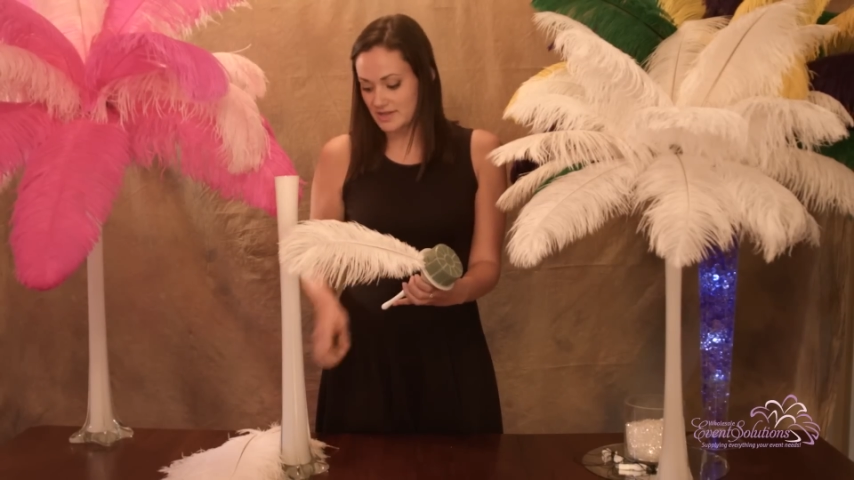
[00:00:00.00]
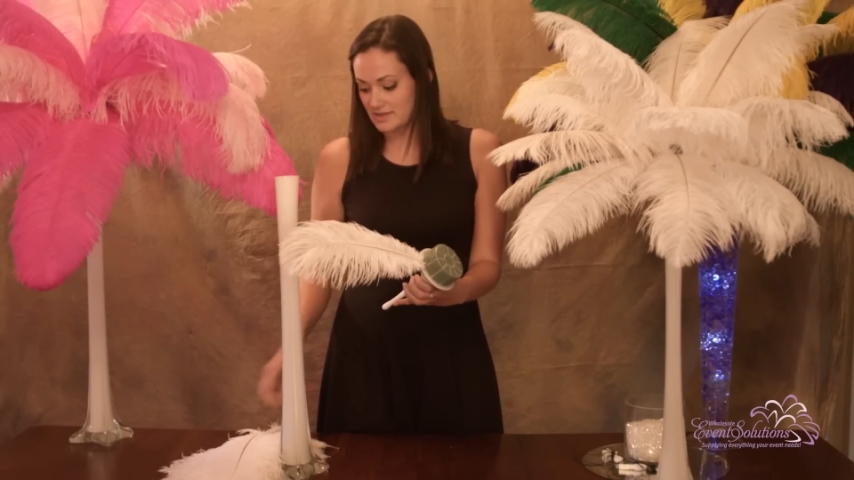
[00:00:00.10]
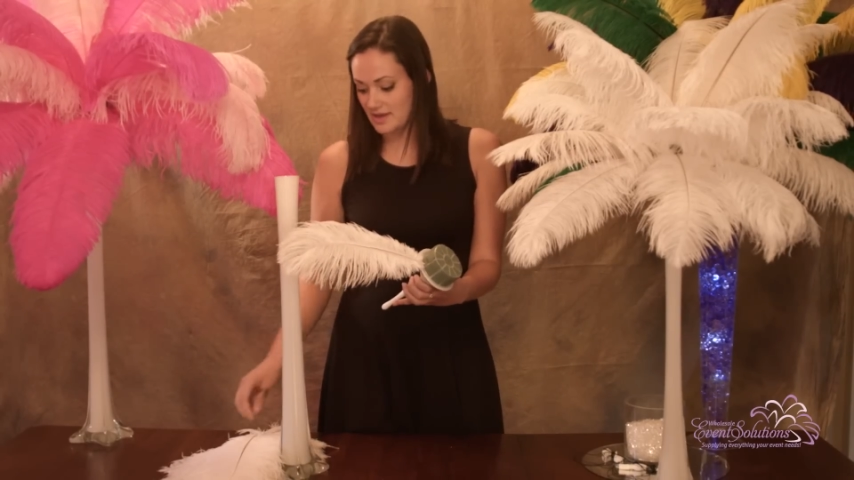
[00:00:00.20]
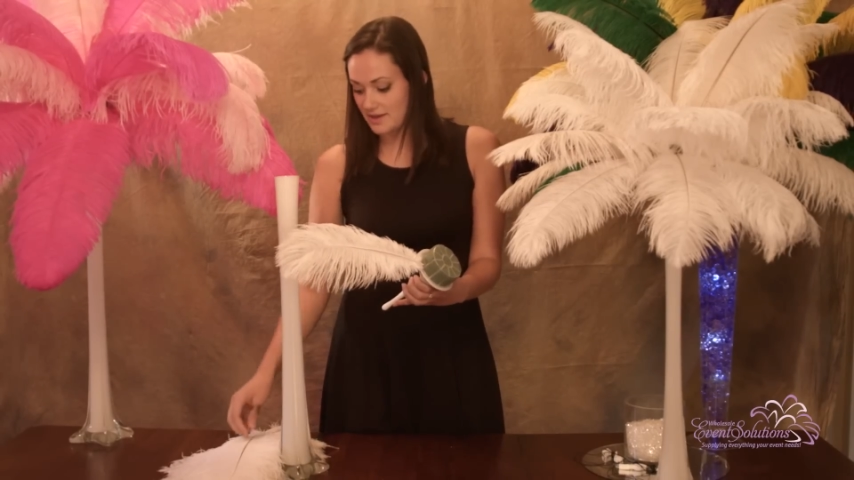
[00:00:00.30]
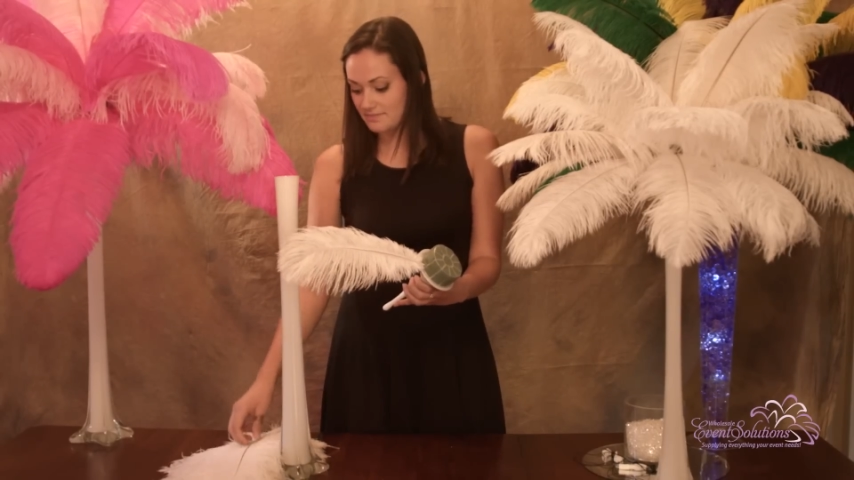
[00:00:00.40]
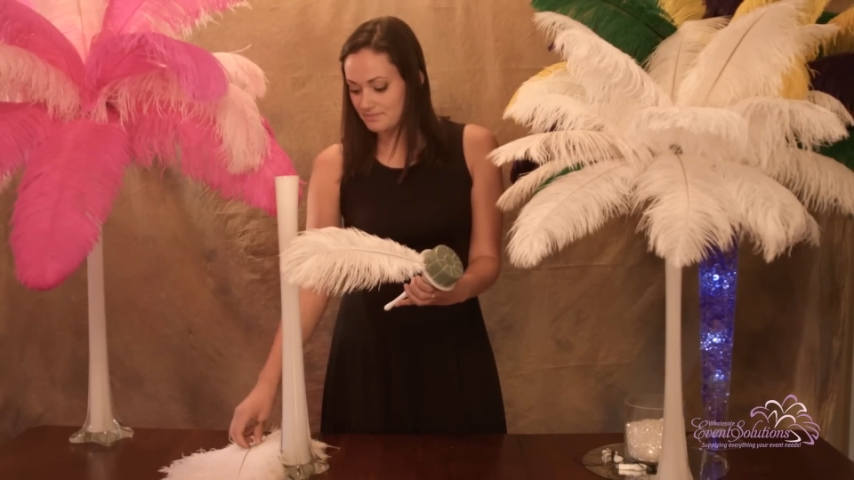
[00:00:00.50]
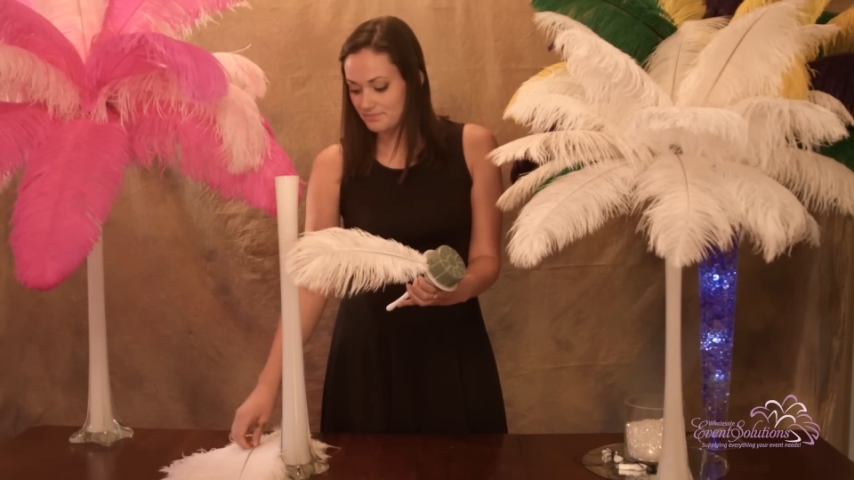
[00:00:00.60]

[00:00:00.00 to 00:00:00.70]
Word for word: like that.